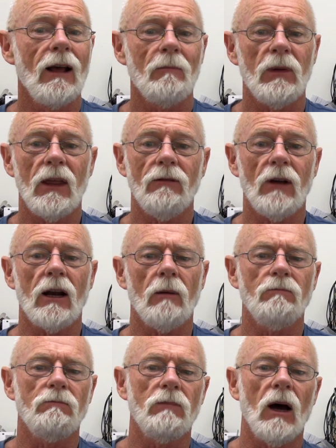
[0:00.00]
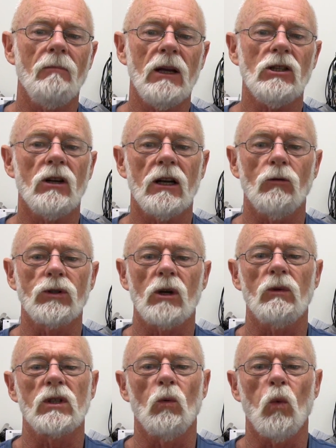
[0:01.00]
But I mentioned it also
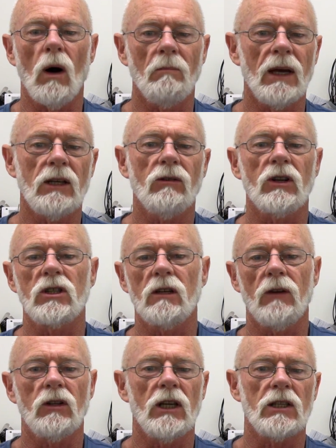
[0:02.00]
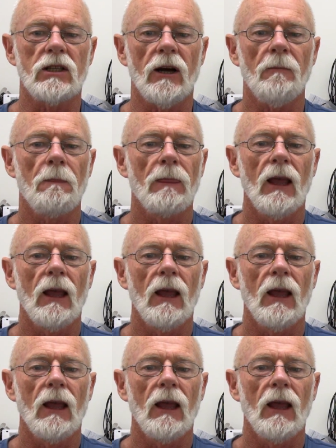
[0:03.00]
was a watt meter and a servo tester.